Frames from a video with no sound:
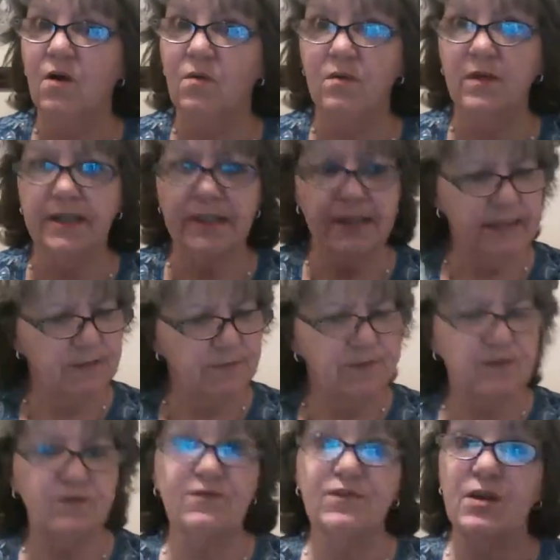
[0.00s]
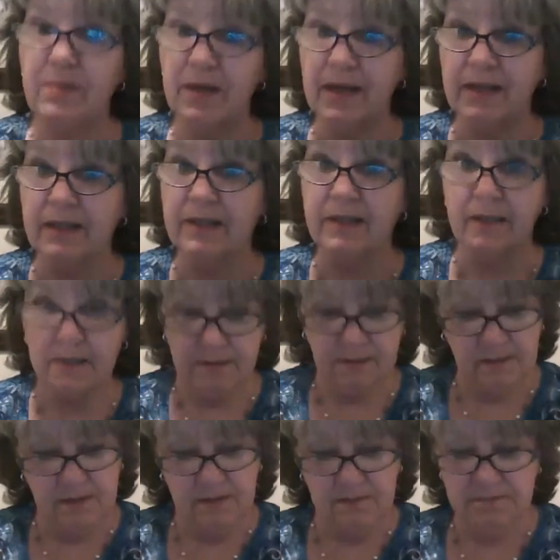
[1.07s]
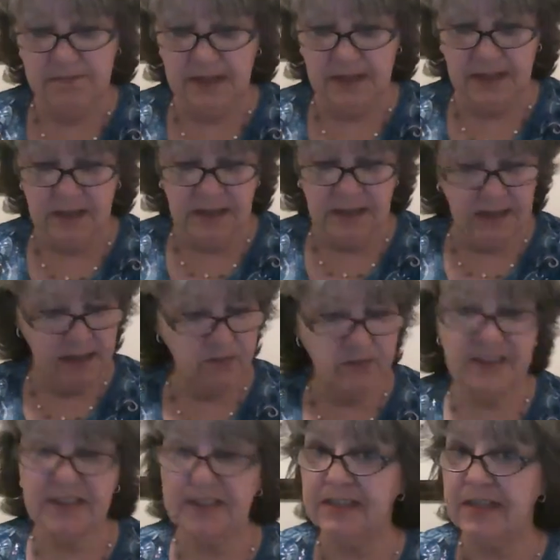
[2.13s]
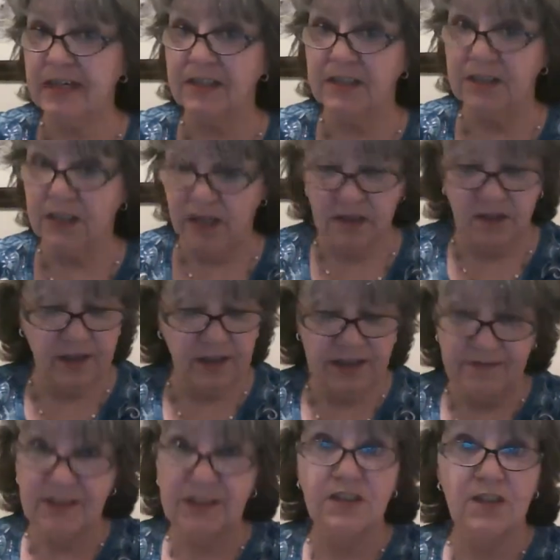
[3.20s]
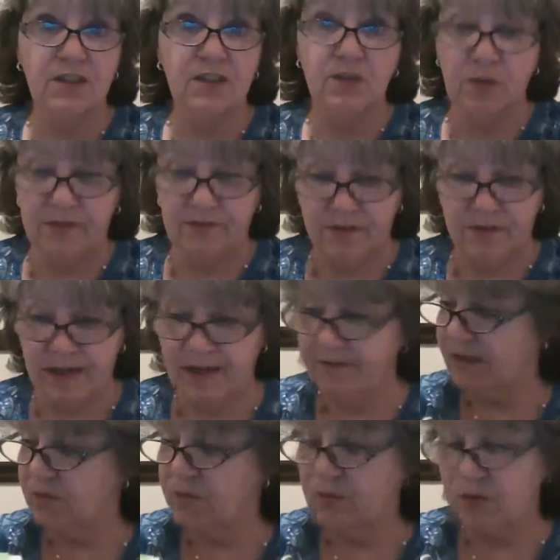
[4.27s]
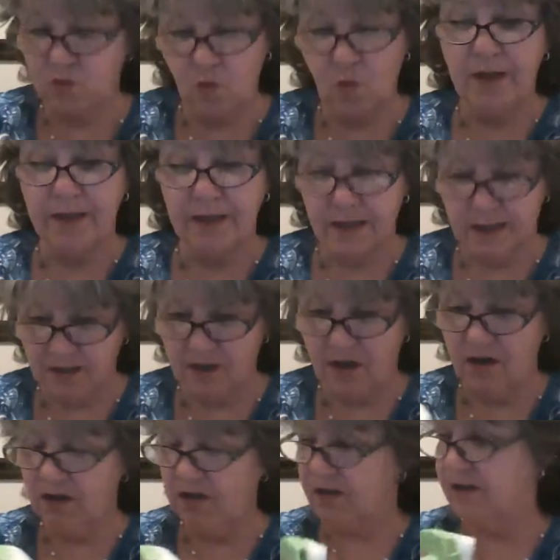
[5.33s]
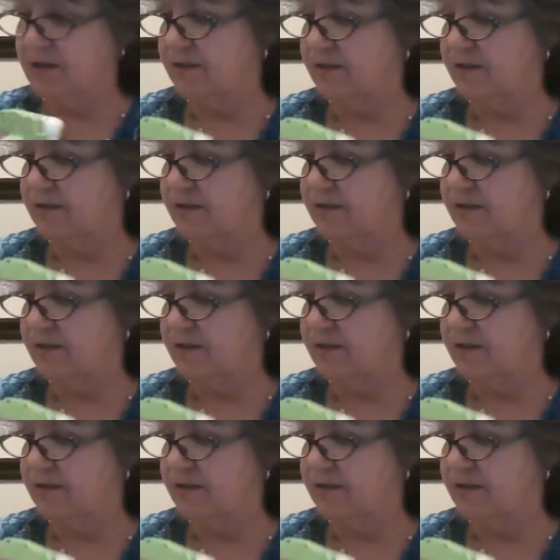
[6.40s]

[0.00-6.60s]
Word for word: What a nifty for a buck. It was exactly a dollar, not even a dollar twenty-five. It was one dollar.